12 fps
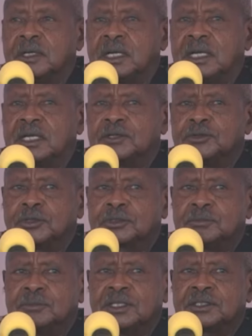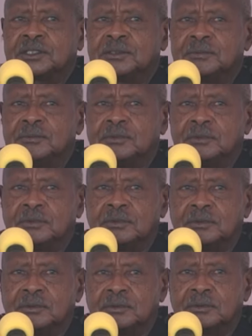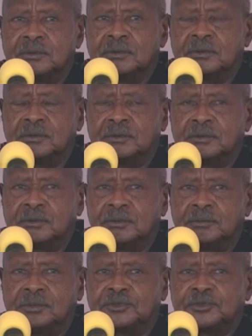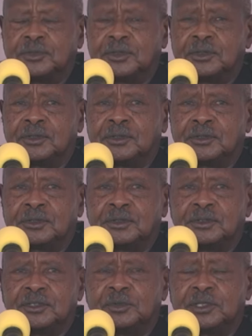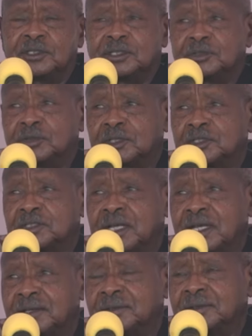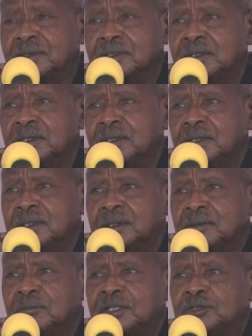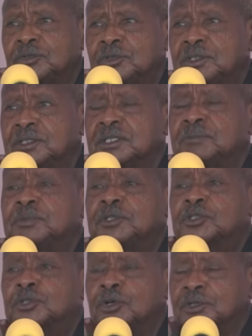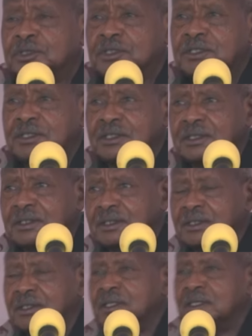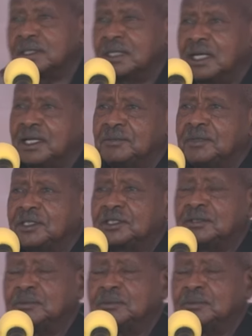I had not met him before he went into exile, but during the peace talks, I met